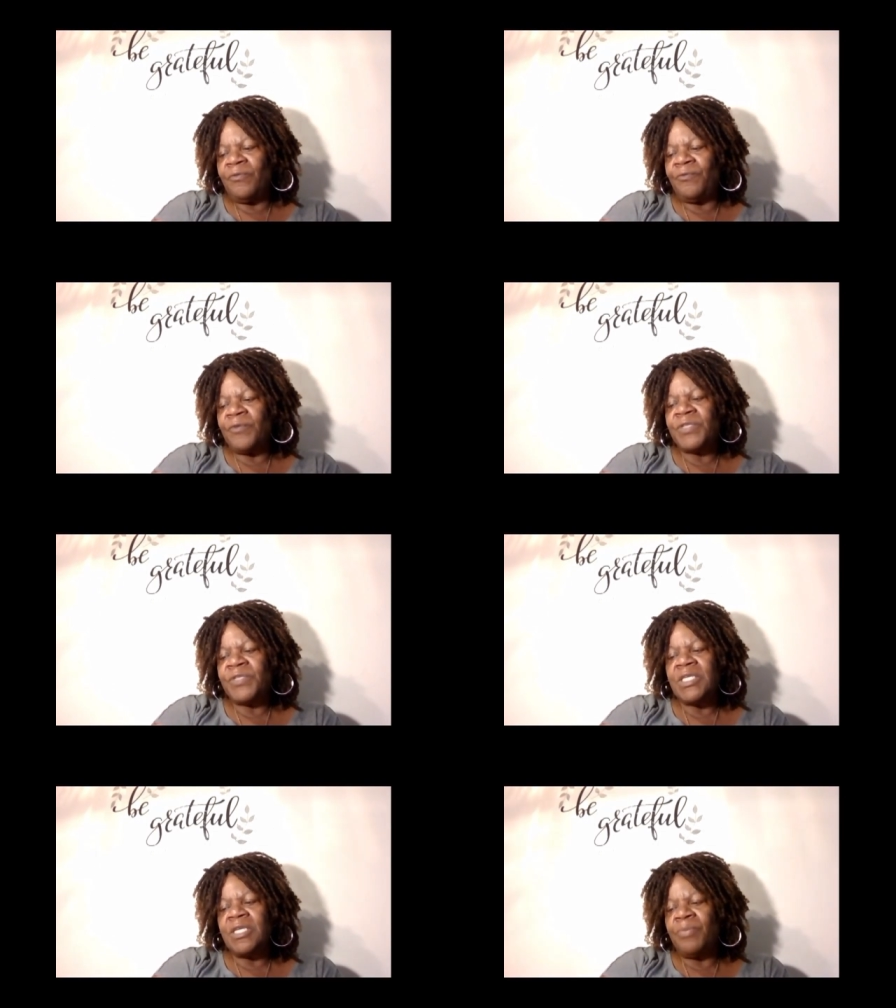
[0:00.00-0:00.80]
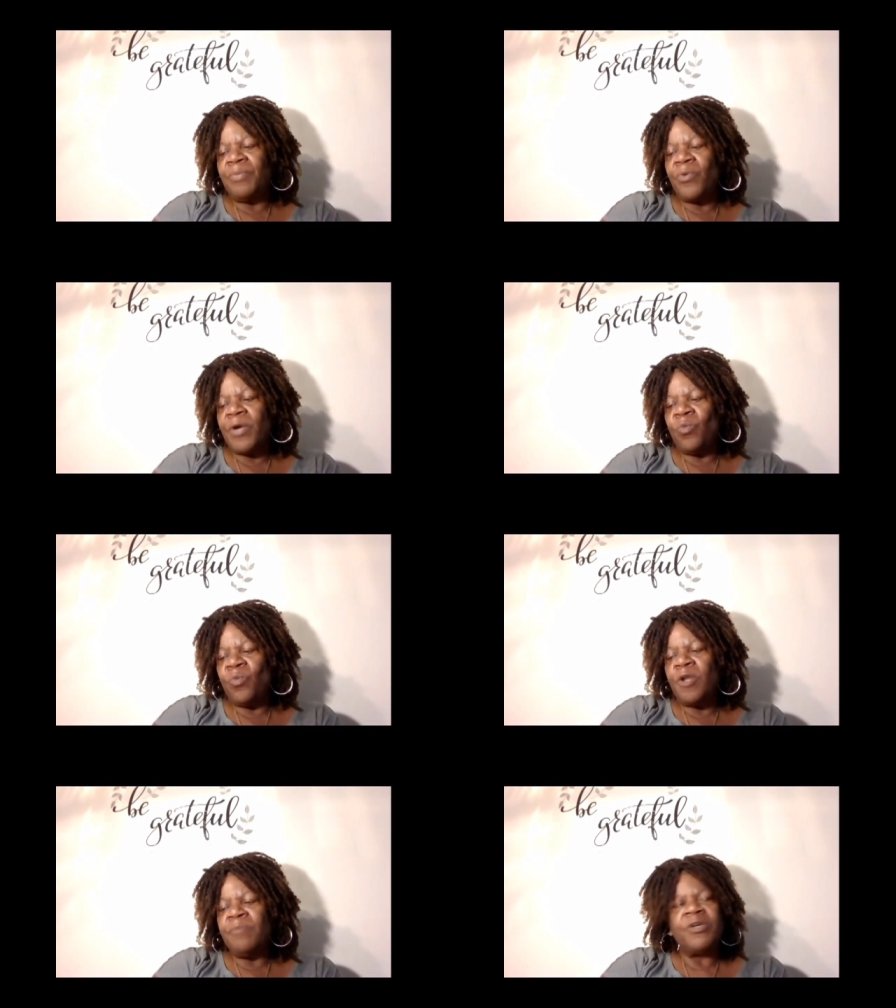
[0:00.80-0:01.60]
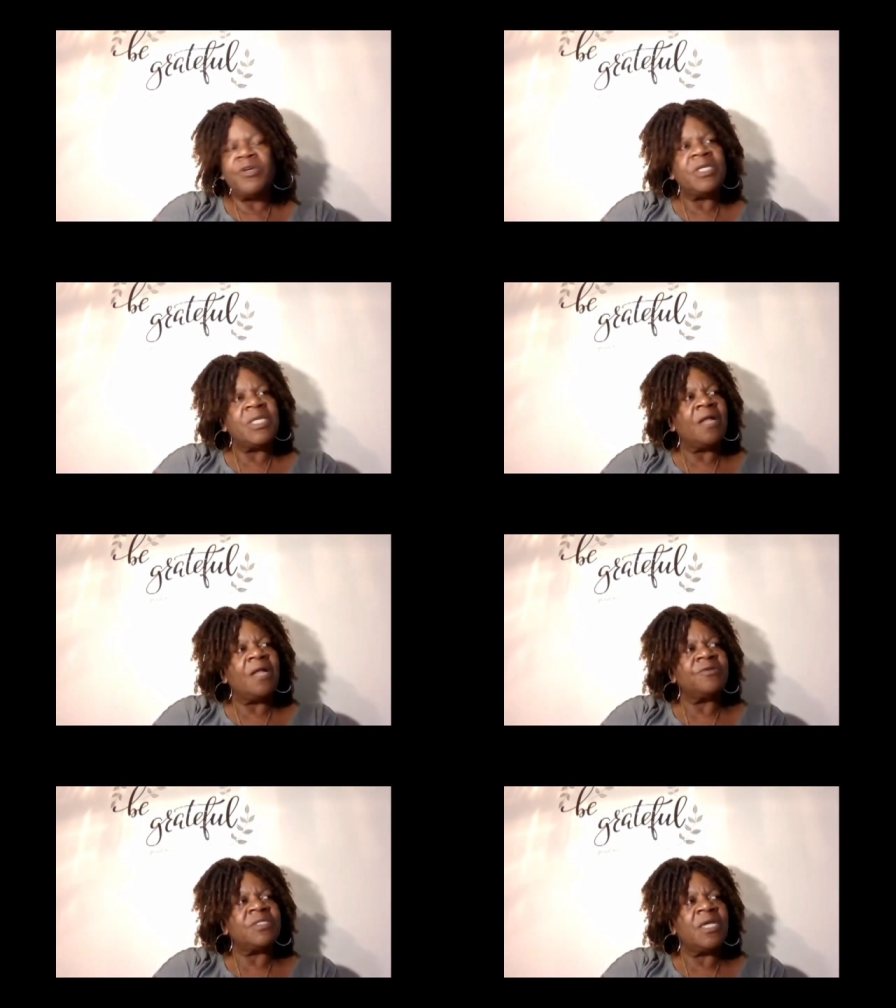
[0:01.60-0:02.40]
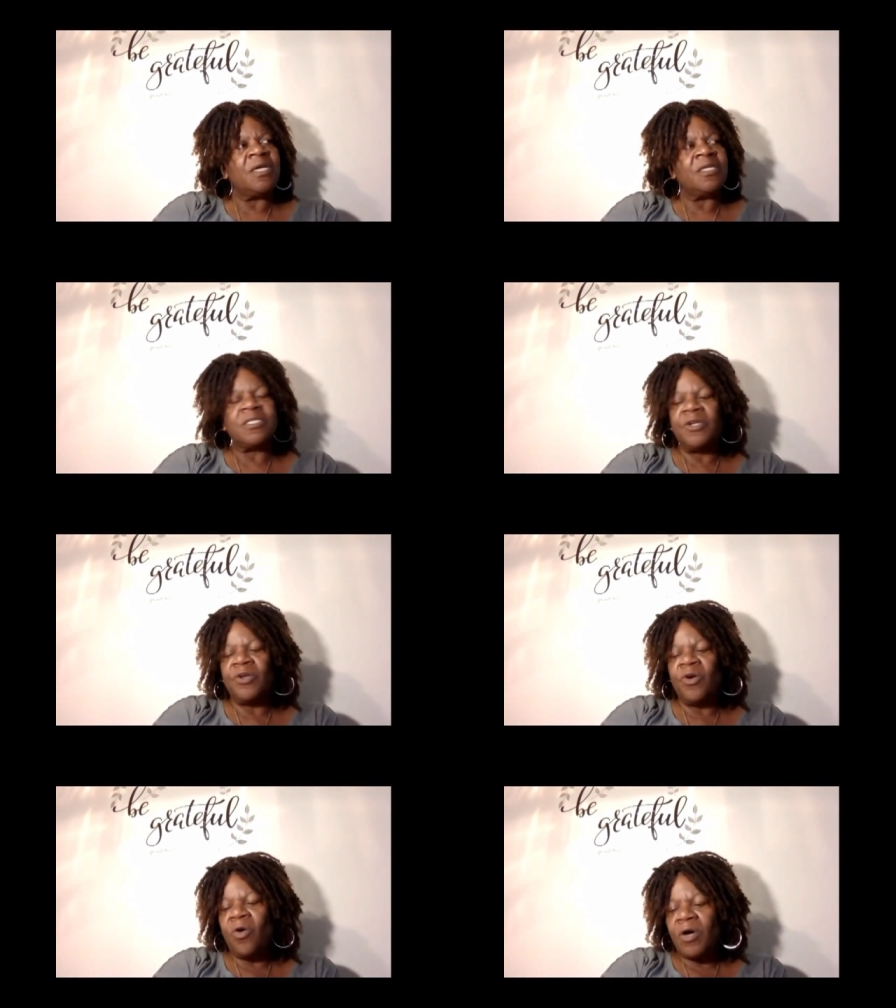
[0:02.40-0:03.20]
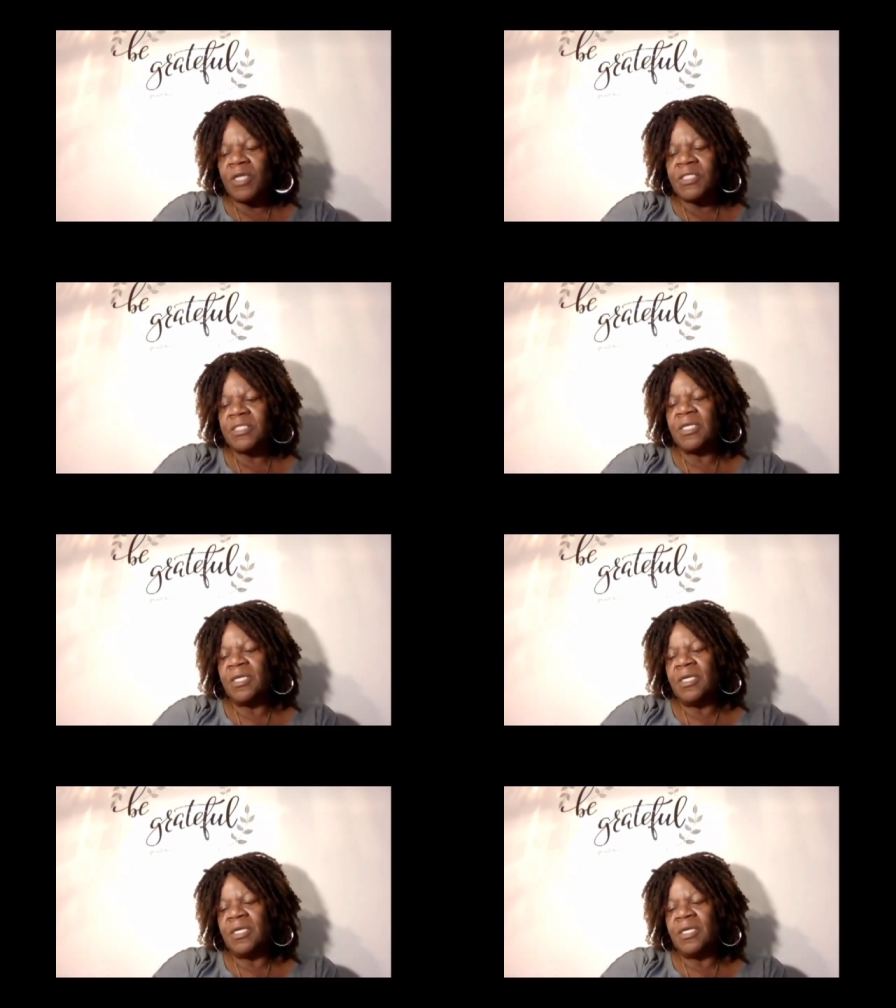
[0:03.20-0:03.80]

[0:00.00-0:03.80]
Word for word: fifteen point one million dollars that it's going to cost.